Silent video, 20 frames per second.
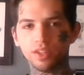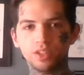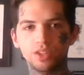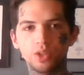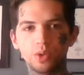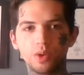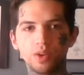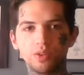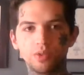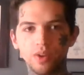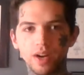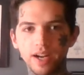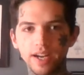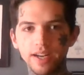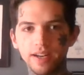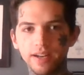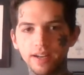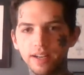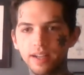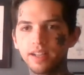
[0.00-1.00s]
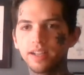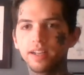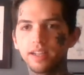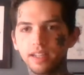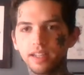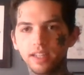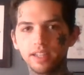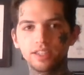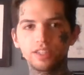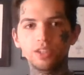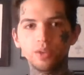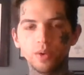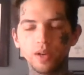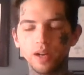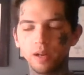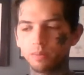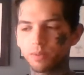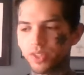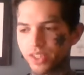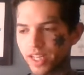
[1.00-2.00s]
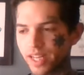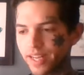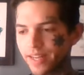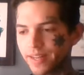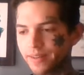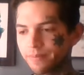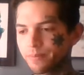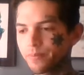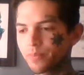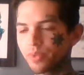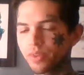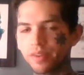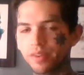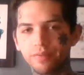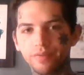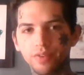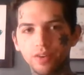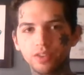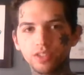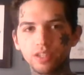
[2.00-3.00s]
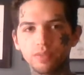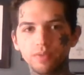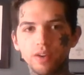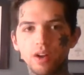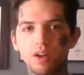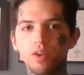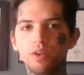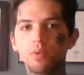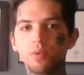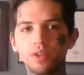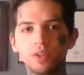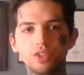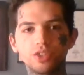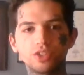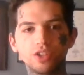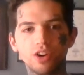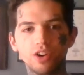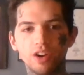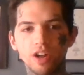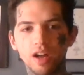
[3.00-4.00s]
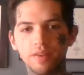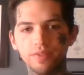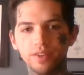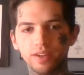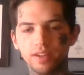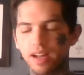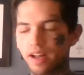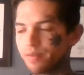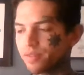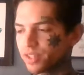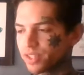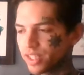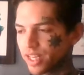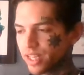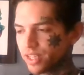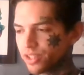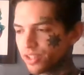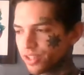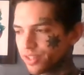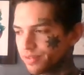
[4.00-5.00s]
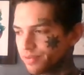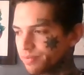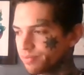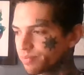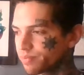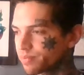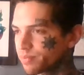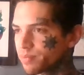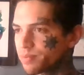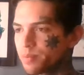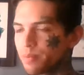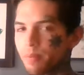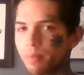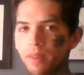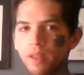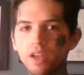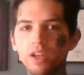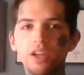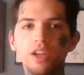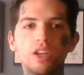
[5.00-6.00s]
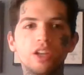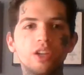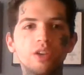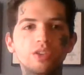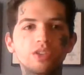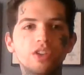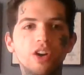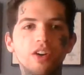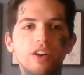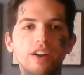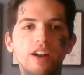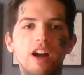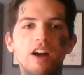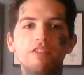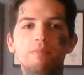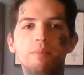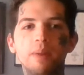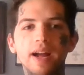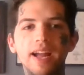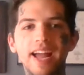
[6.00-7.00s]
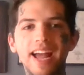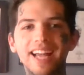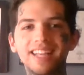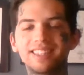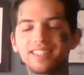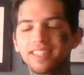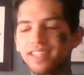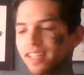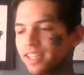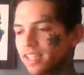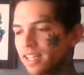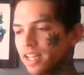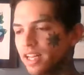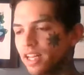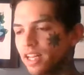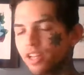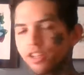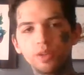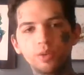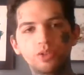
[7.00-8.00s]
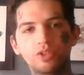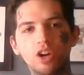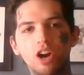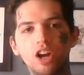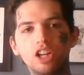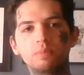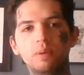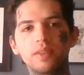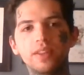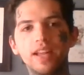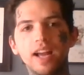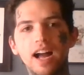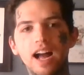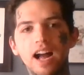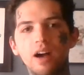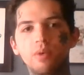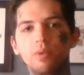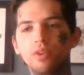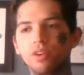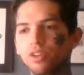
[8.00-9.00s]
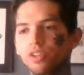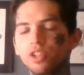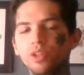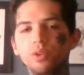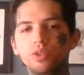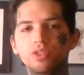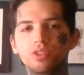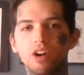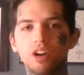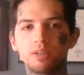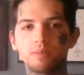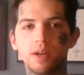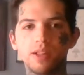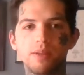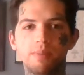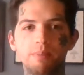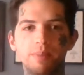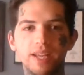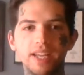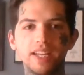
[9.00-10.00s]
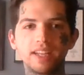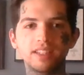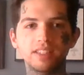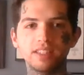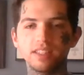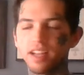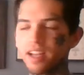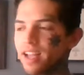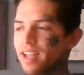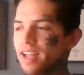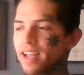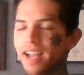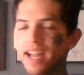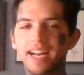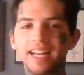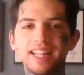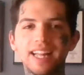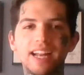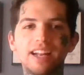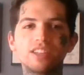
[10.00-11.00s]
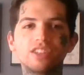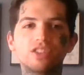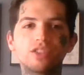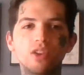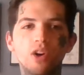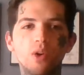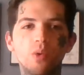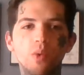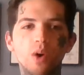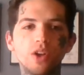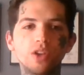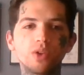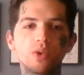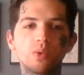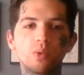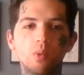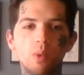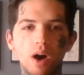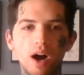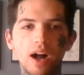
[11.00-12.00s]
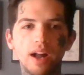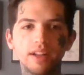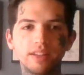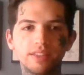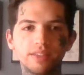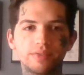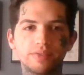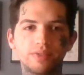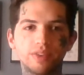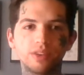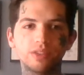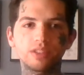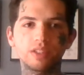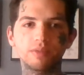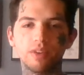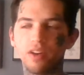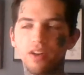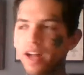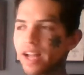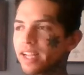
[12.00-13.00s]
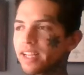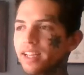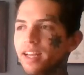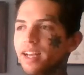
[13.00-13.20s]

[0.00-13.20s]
do it right. Listen to what I'm saying. First of all, when you start off your conversation, you start it off by asking, do you charge by the hour? Or do you charge by the piece? And let us know what you want. First of all, I